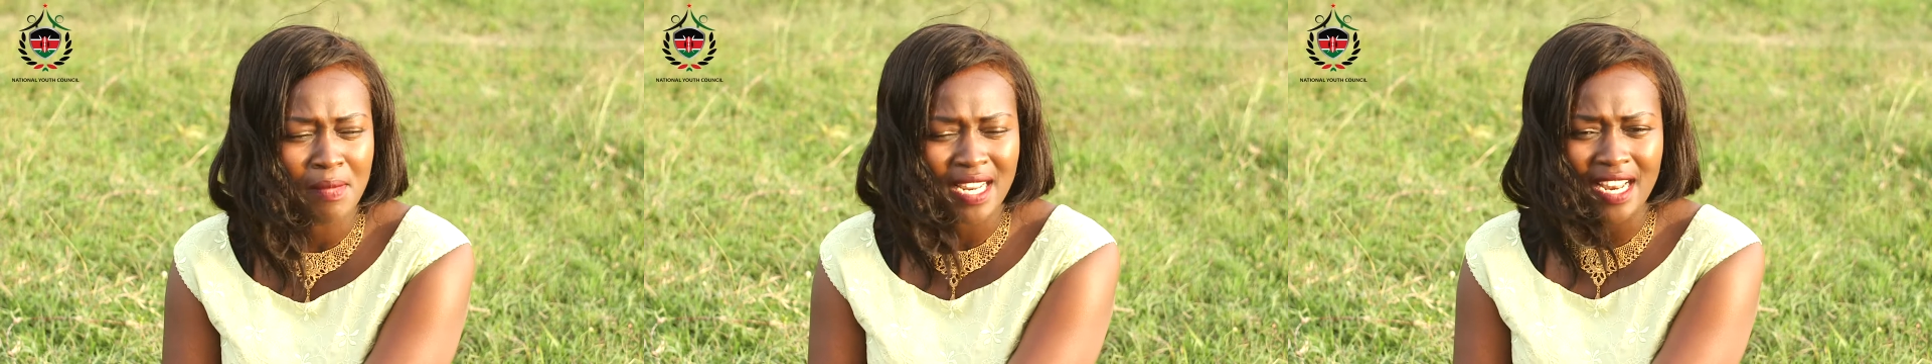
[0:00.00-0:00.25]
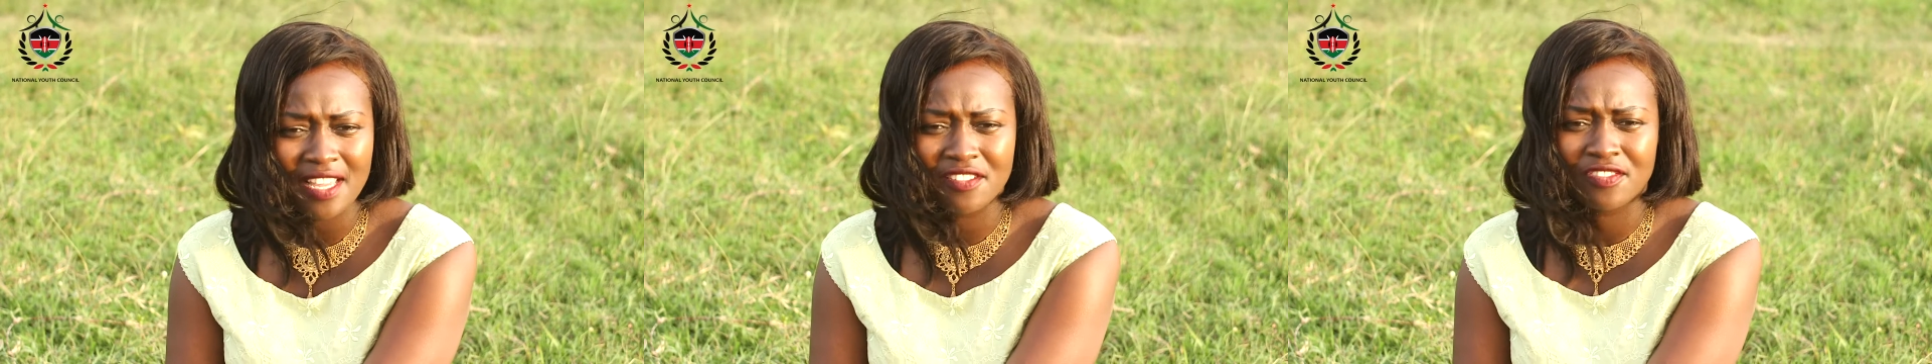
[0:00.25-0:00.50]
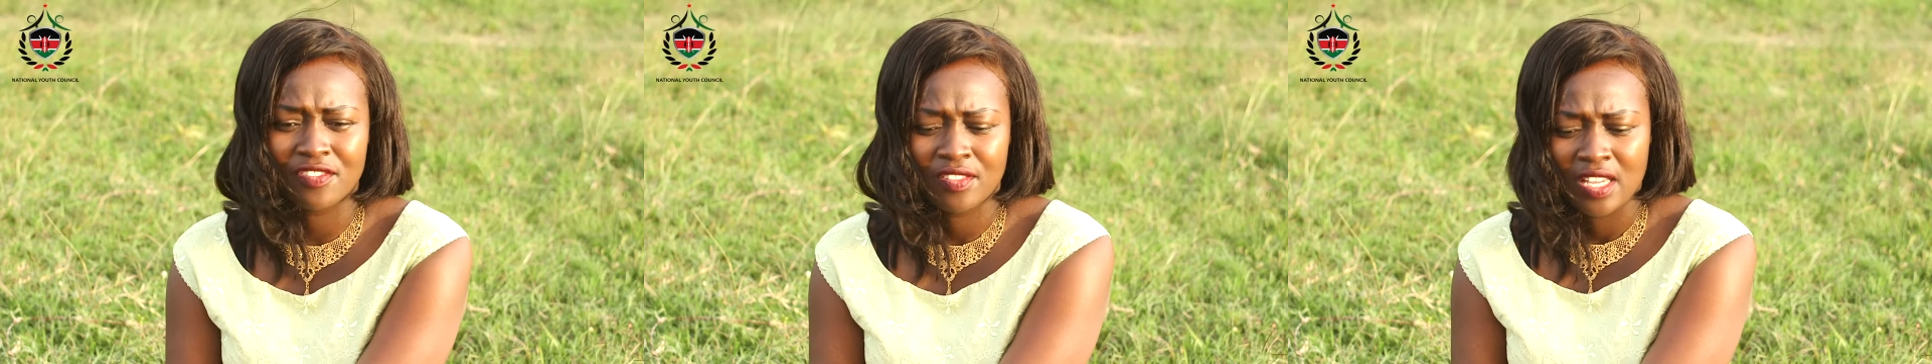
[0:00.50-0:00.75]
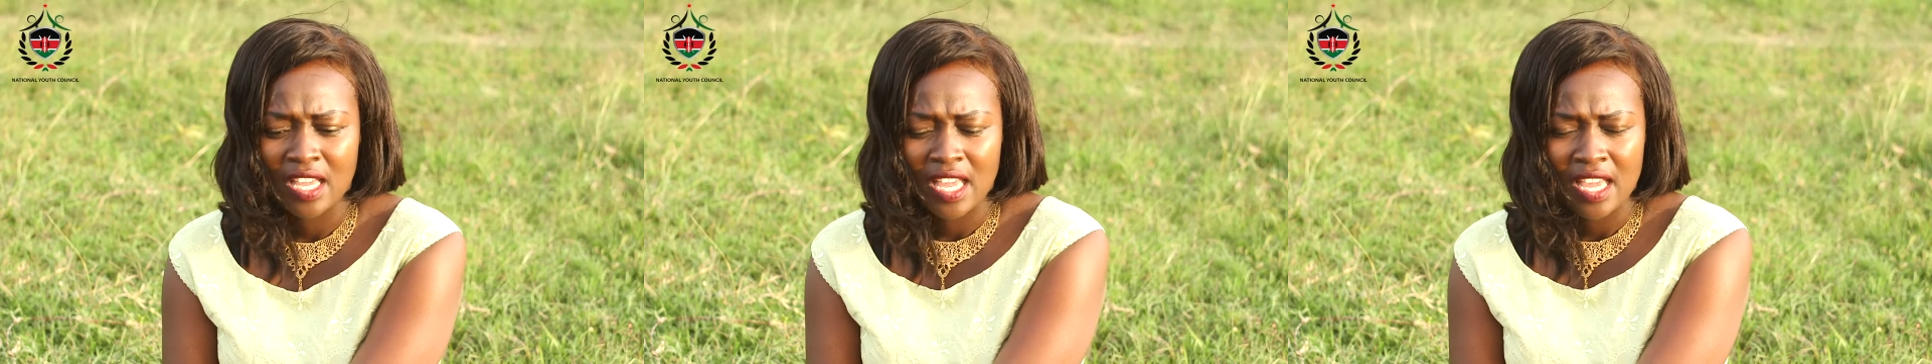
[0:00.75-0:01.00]
life,
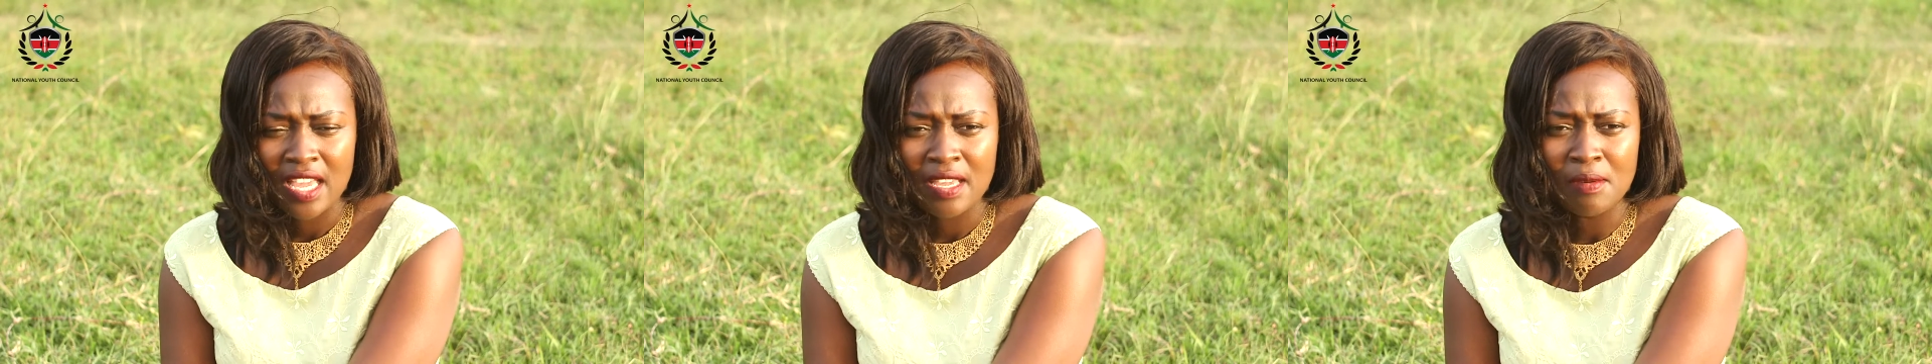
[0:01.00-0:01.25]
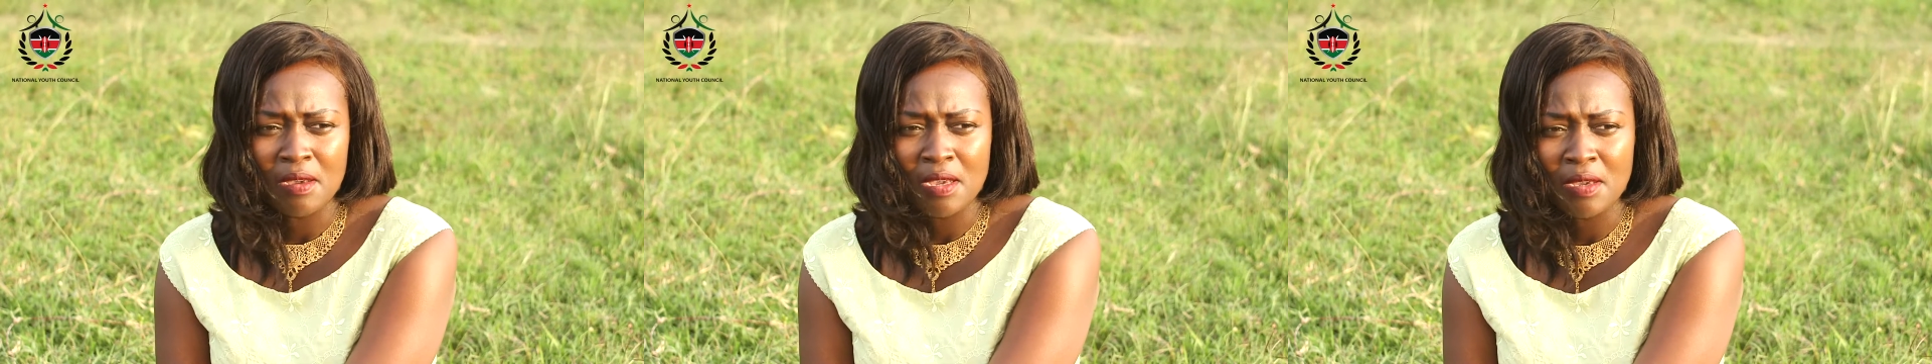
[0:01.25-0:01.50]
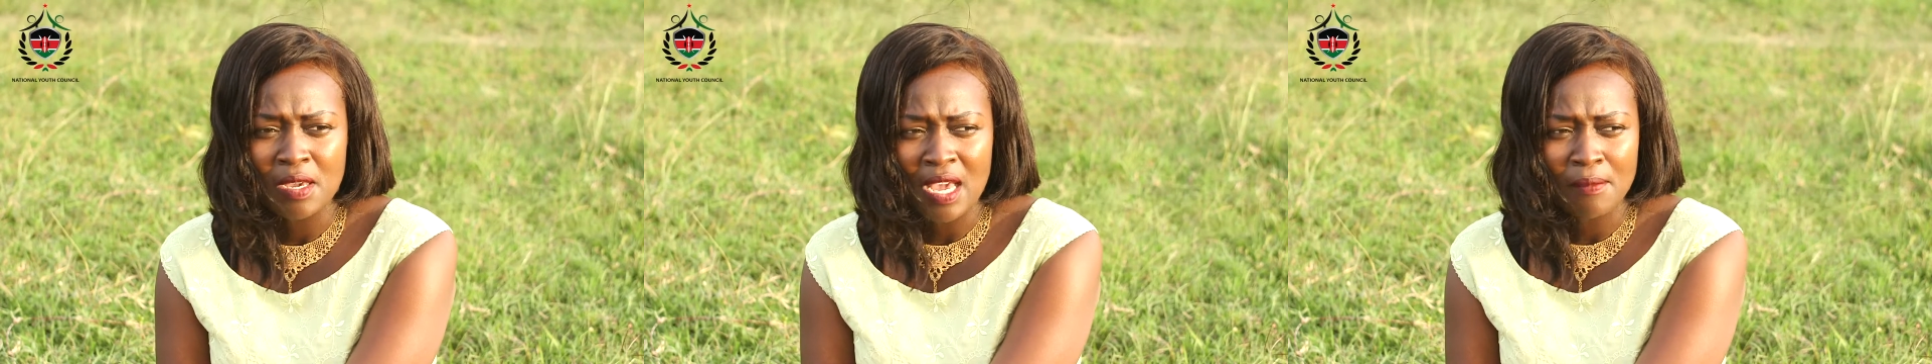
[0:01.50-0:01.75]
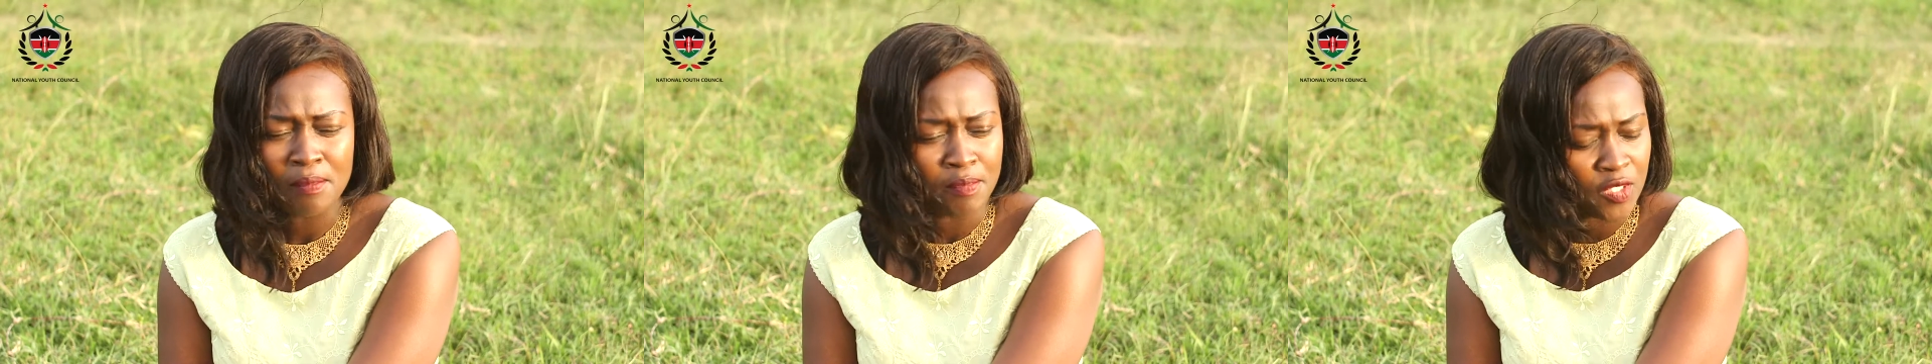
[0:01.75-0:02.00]

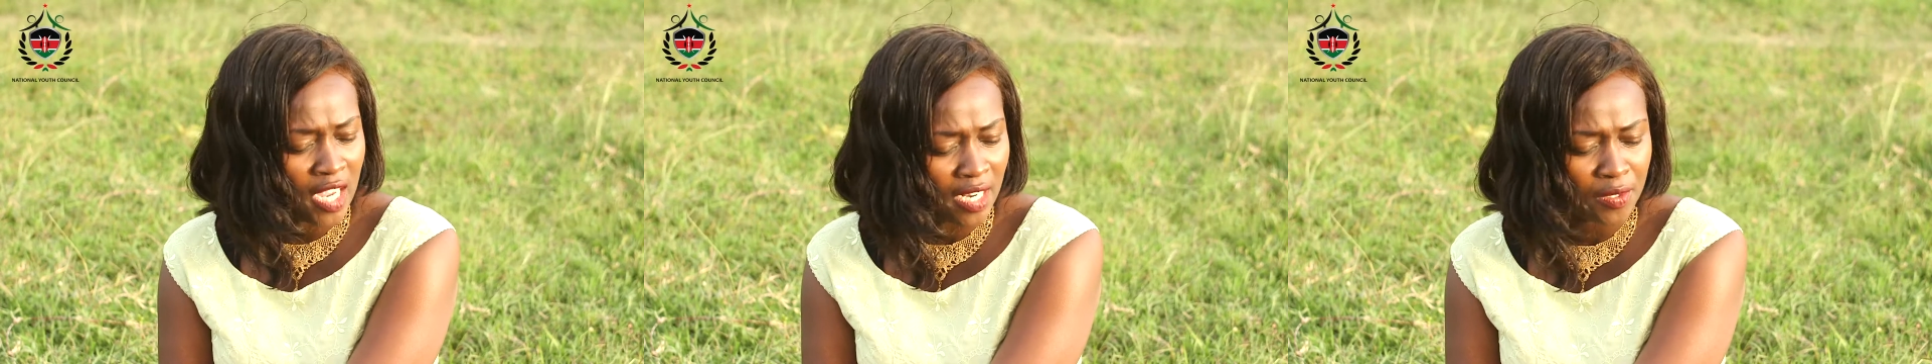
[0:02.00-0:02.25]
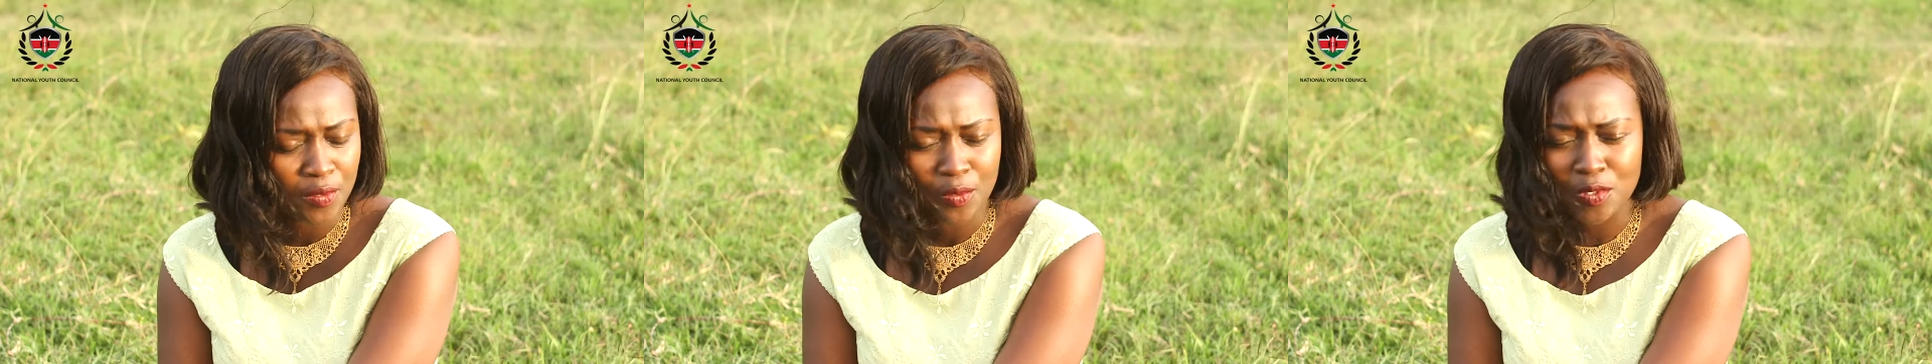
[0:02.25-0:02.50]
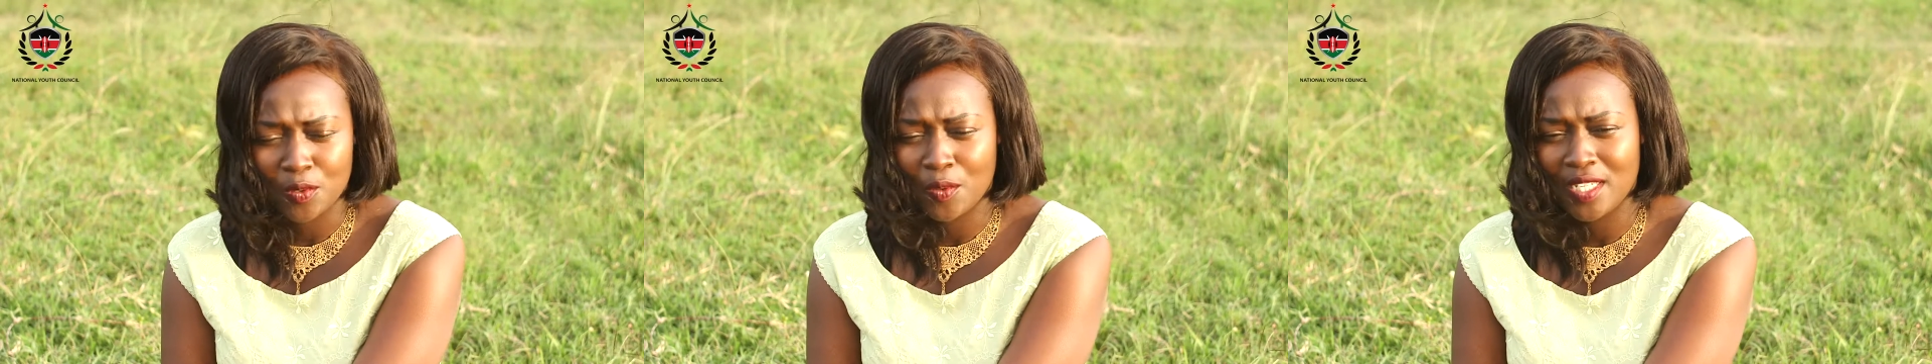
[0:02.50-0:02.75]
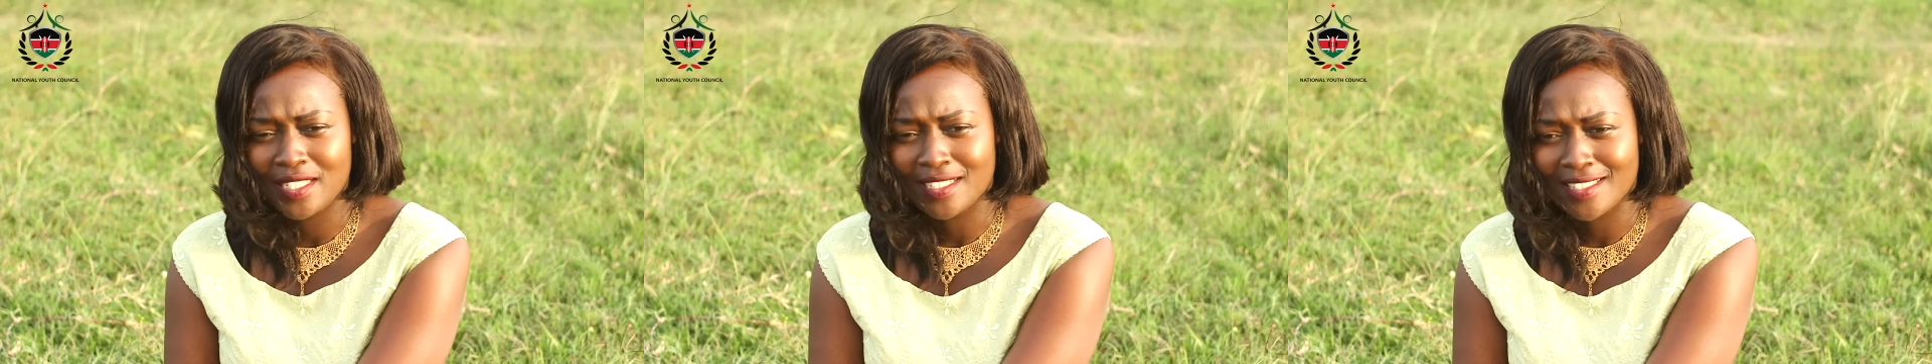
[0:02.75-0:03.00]
childhood was
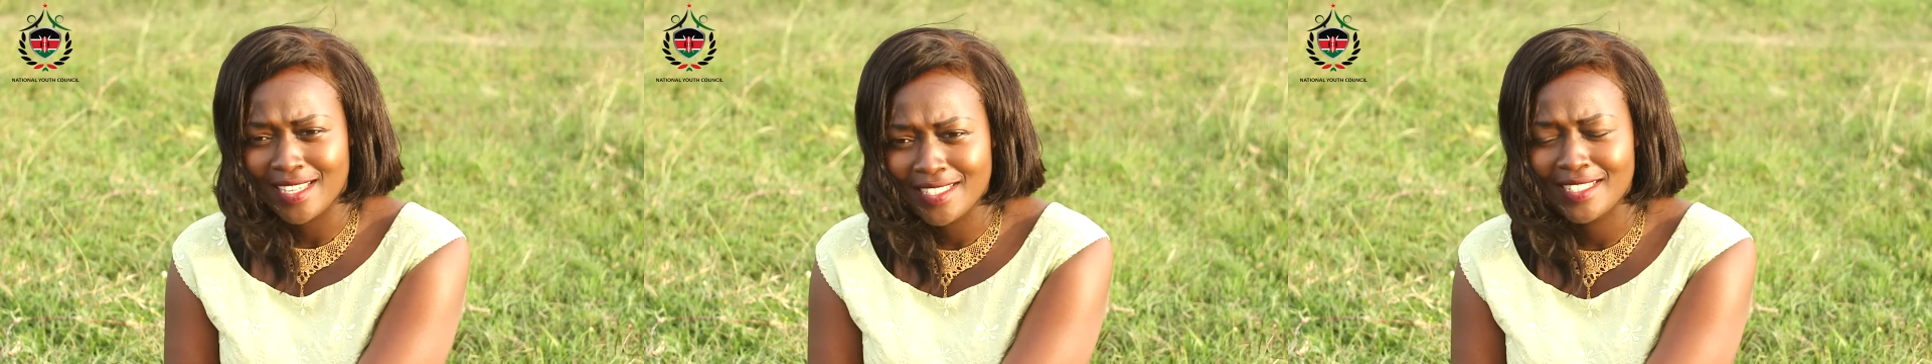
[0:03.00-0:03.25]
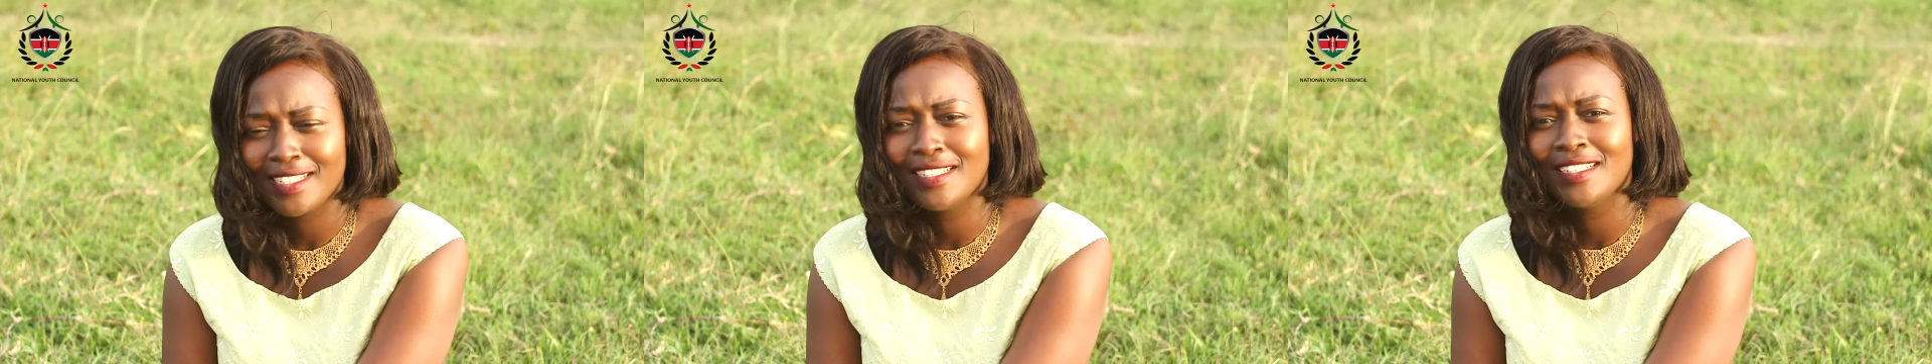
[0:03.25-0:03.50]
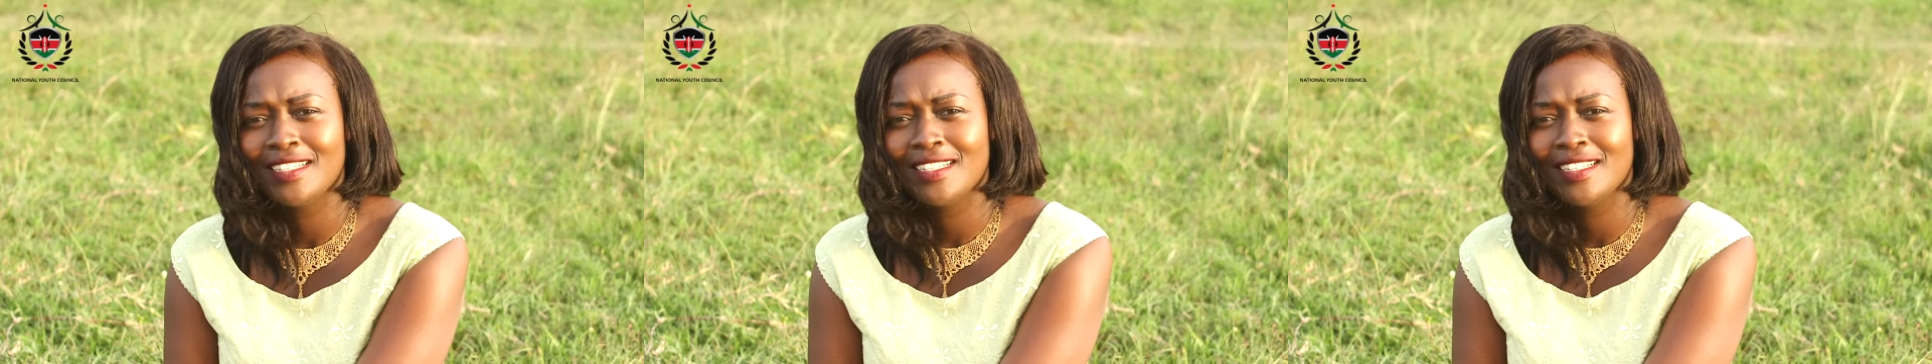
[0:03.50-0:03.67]
quite exciting.